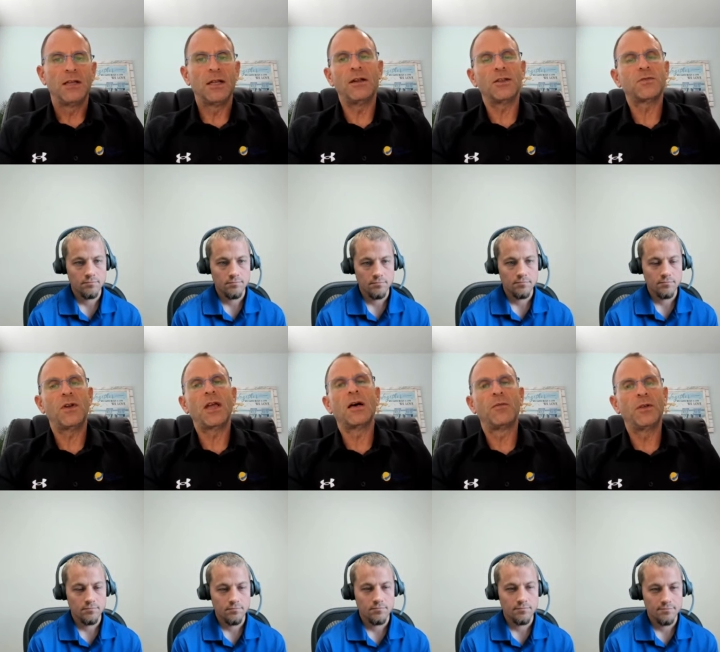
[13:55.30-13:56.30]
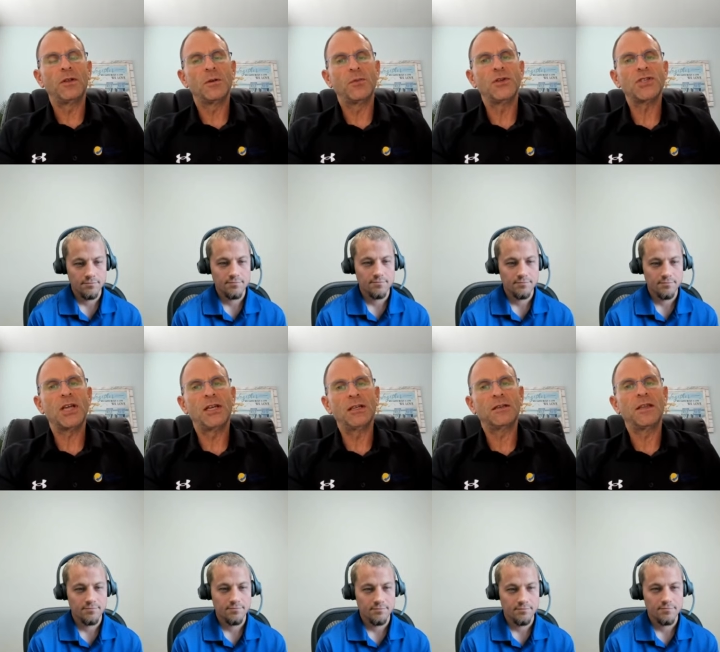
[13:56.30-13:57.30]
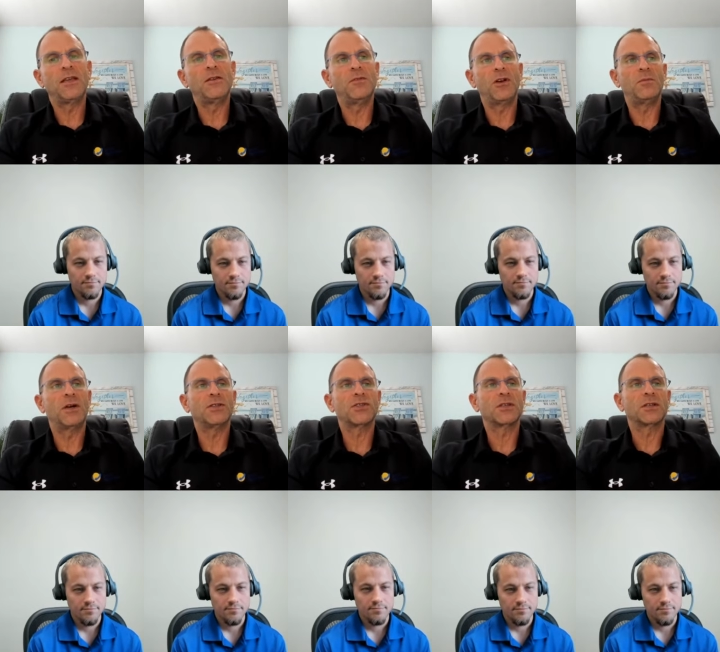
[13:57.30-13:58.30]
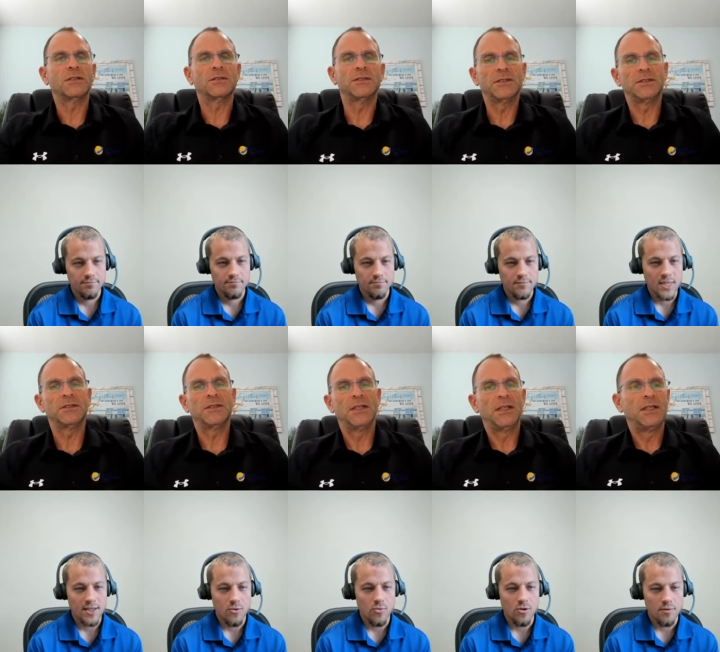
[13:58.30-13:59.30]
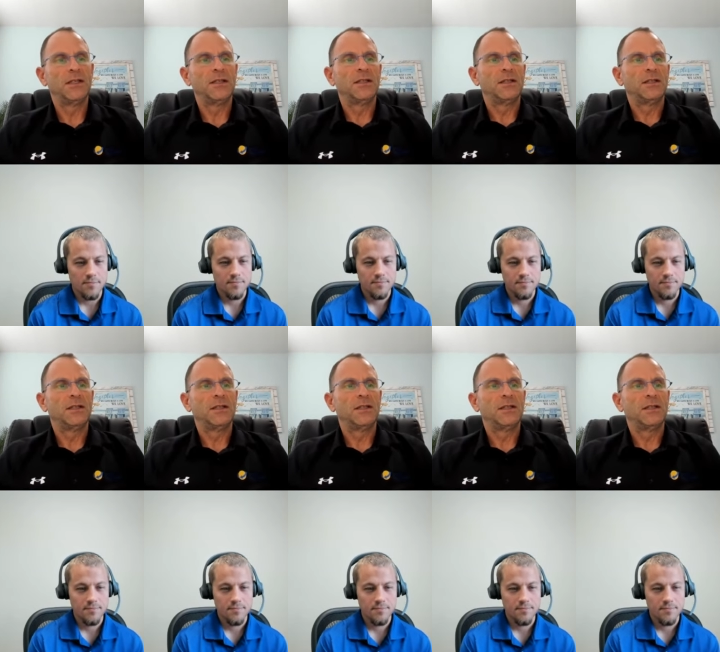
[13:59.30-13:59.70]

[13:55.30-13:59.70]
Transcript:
Speaker 1: Larry, that's very helpful. Appreciate it. Thank you very much.
Speaker 2: Thank you, Warren.